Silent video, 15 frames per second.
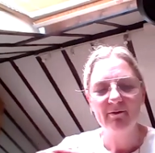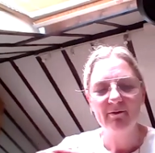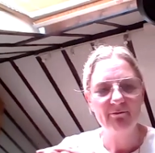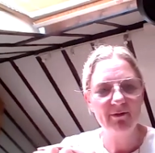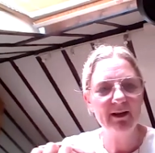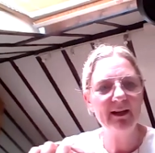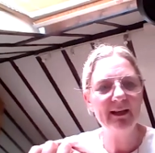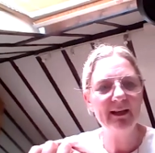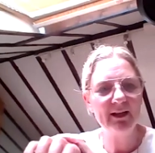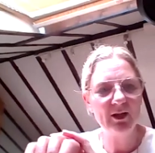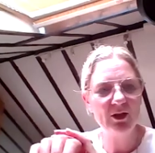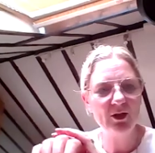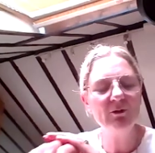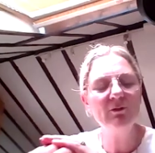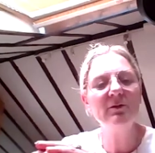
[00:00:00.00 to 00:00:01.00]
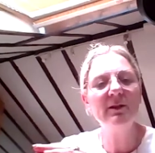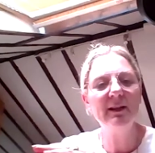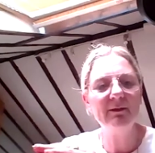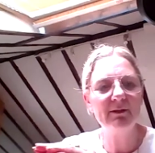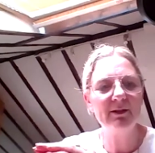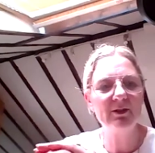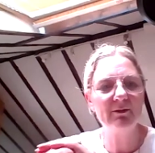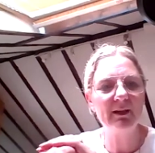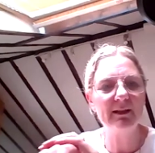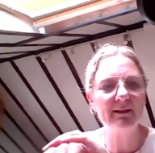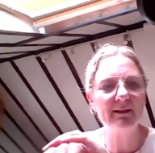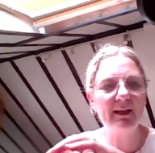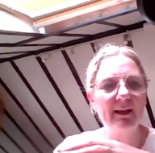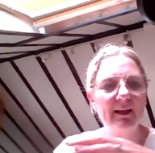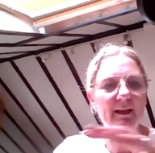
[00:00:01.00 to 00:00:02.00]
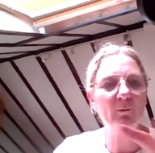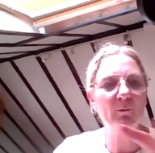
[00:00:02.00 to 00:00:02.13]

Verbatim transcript: really hugely restricting.